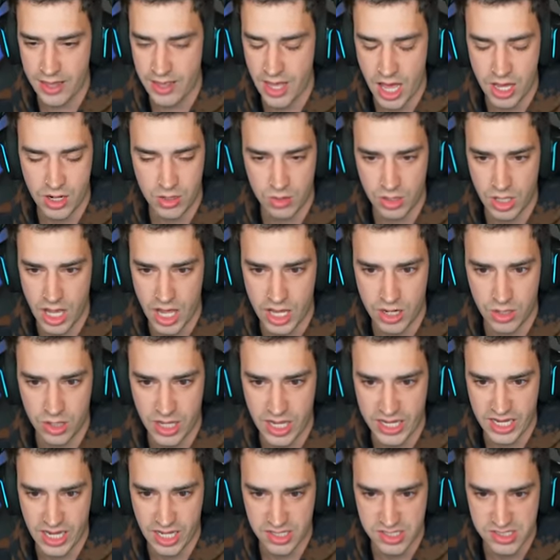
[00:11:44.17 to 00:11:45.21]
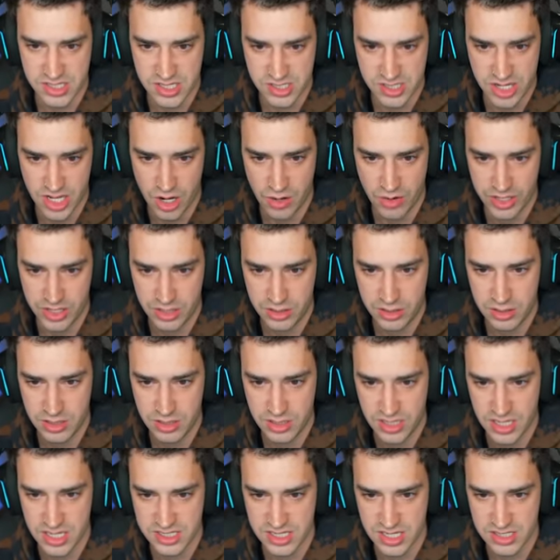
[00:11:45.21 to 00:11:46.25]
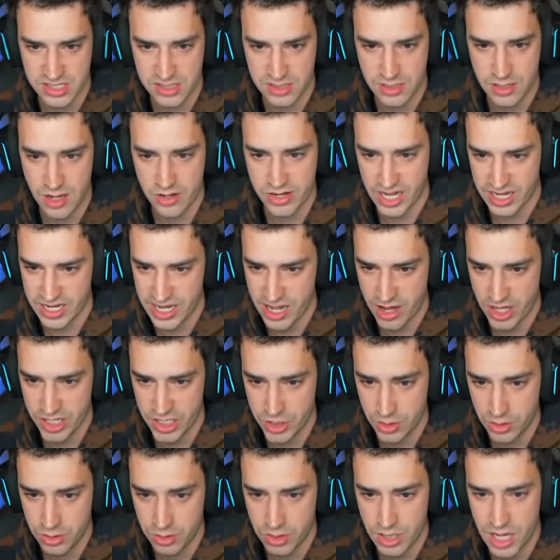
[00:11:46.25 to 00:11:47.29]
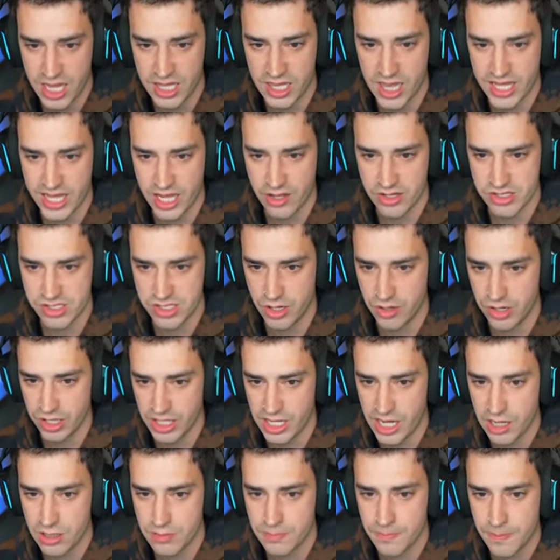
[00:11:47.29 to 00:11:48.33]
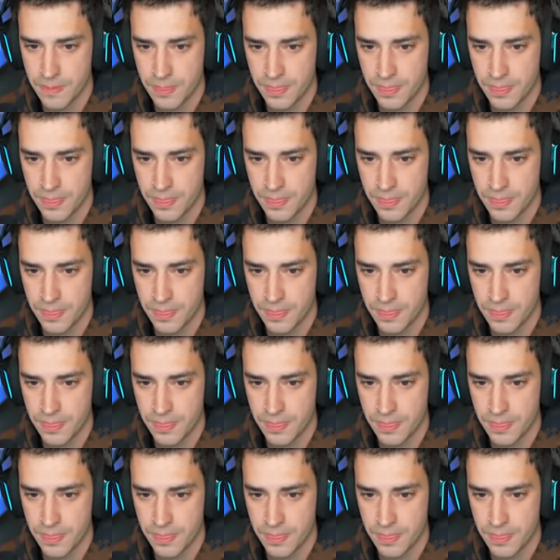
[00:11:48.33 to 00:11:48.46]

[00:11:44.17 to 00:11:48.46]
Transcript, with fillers: I don't I don't like how this is going. This is okay, now I do. I like how it's going now.